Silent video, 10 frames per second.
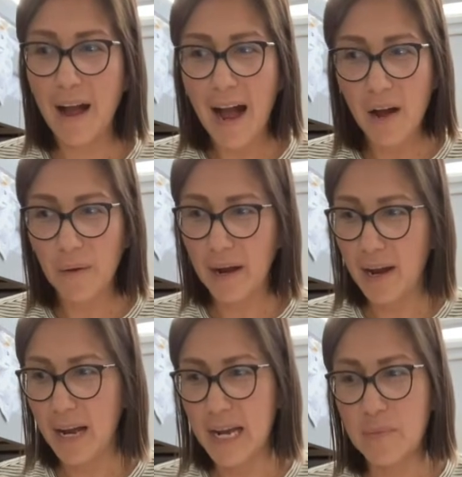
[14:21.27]
how
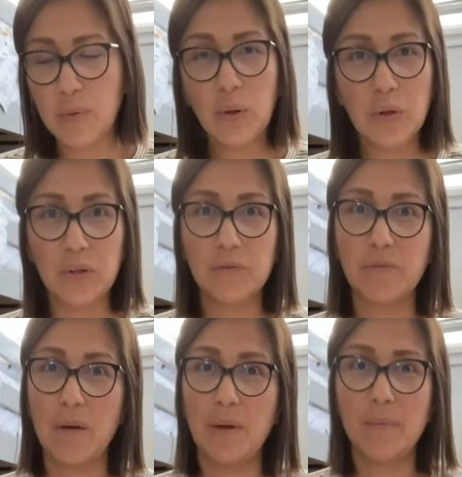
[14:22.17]
I pull
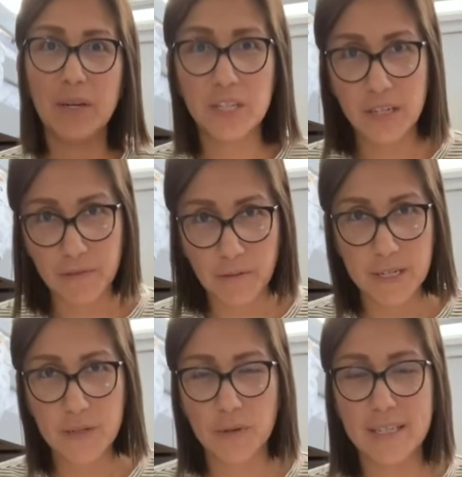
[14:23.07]
from a bunch of different
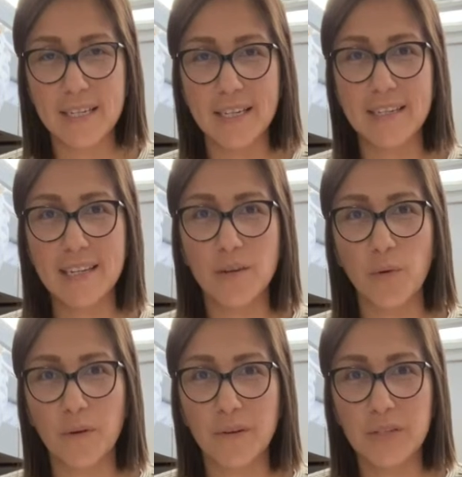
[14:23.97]
resources in
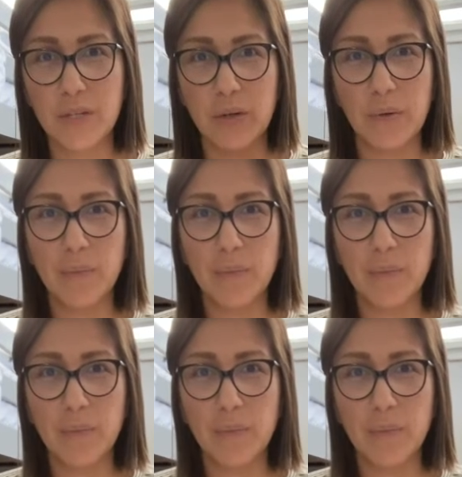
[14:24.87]
order to